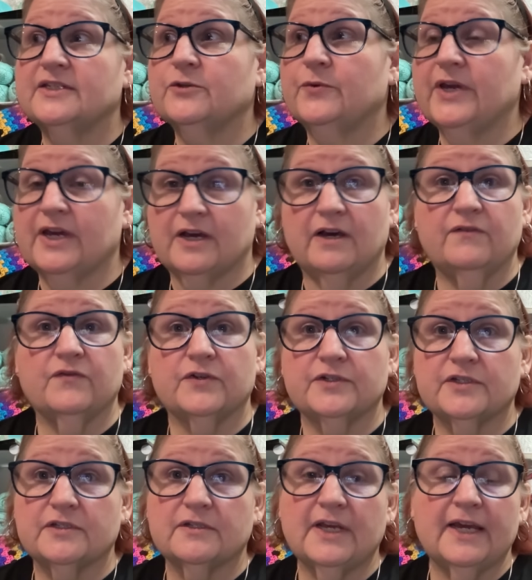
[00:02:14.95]
so it
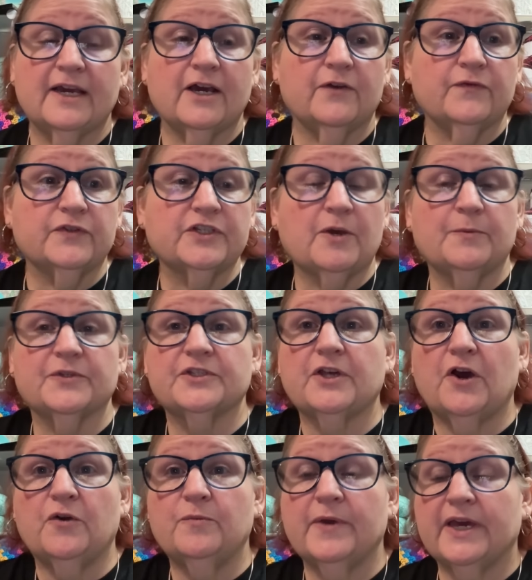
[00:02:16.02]
covers almost the
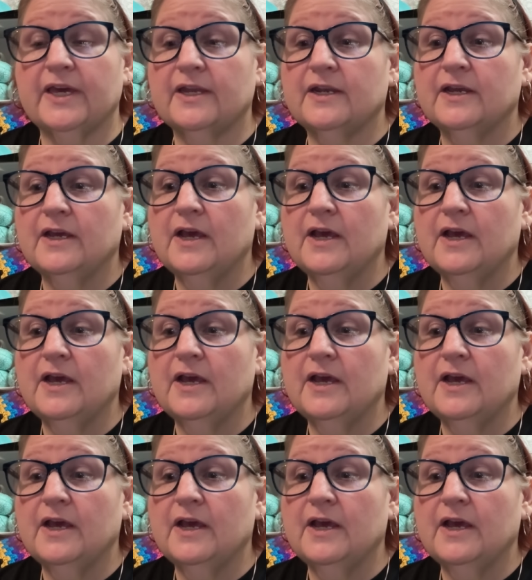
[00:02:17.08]
whole bed.